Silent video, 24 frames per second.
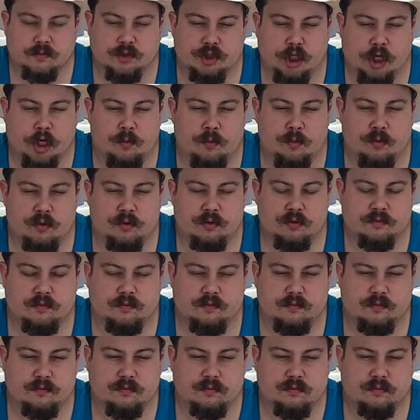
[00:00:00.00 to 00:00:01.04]
caramel,
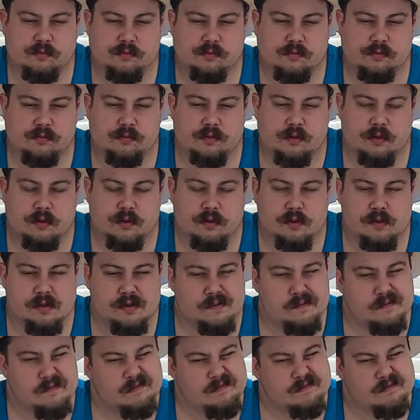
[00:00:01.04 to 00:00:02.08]

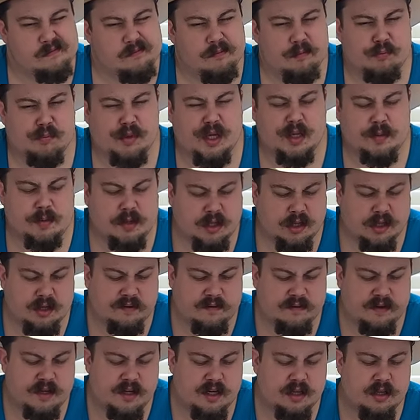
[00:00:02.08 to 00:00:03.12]
maybe a little
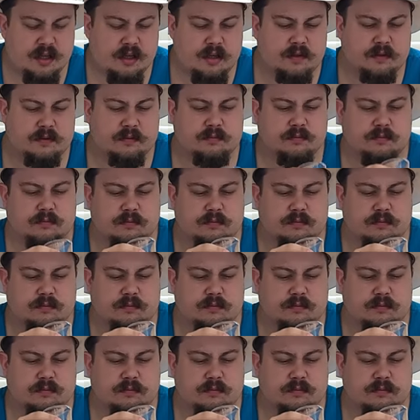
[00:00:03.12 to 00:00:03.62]
vanilla.